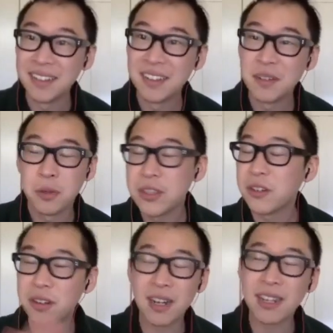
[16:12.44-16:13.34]
with
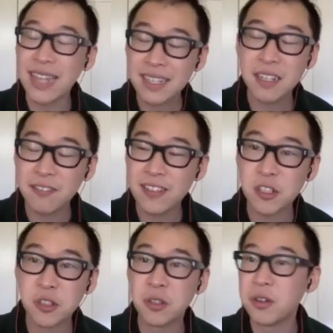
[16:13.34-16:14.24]
your elected
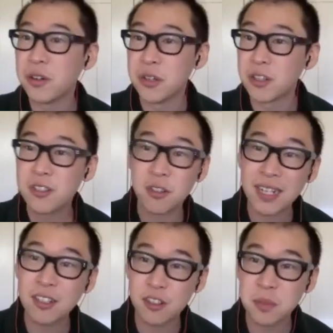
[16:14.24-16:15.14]
official or your
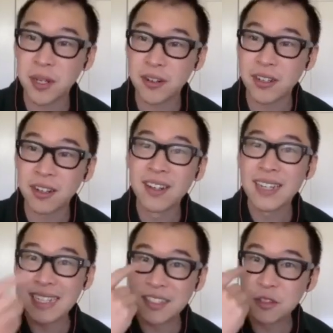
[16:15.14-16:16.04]
director or superior
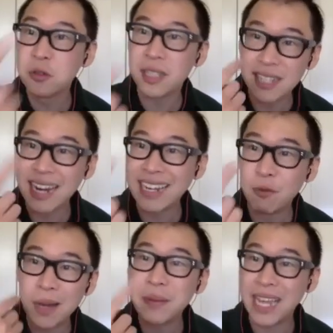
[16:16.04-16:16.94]
is through the tiny
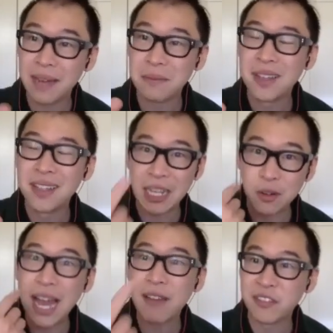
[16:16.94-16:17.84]
webcam that you
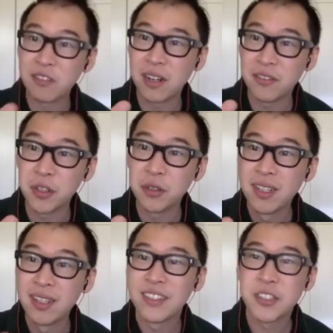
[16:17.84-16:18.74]
have in front of you.
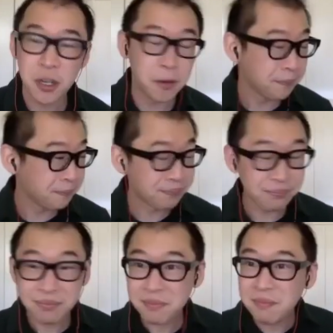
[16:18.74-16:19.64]
So
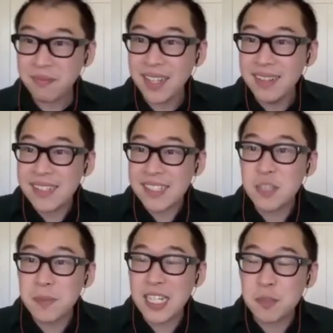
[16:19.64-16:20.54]
this is
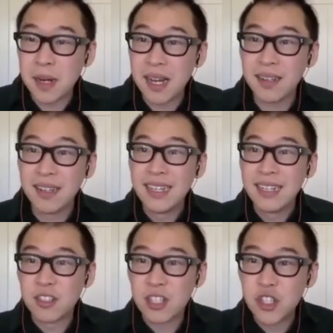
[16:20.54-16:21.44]
my spot.
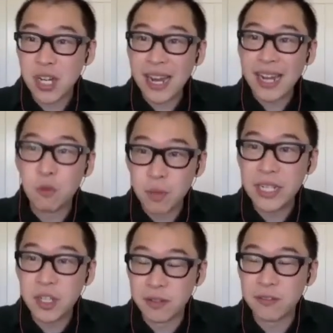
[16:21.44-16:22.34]
There's a giant
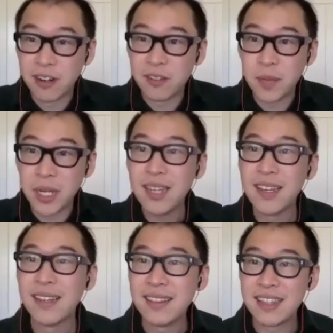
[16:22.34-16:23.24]
window in front of me.
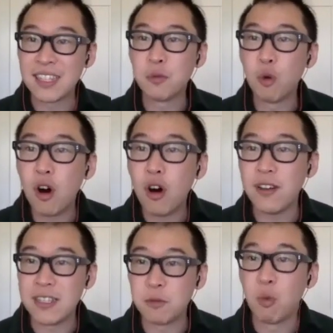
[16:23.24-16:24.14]
This wall
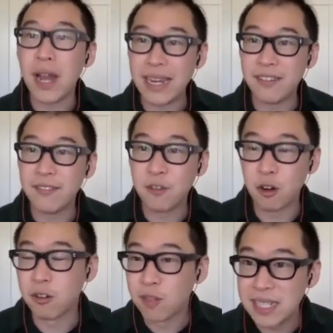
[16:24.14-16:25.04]
is white
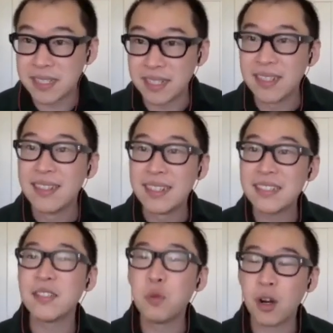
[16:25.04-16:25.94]
for a reason. This
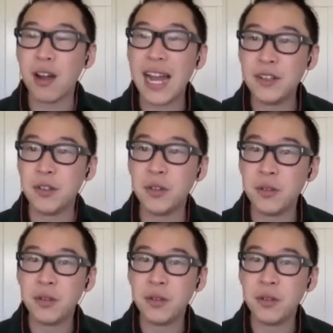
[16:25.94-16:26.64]
is where I do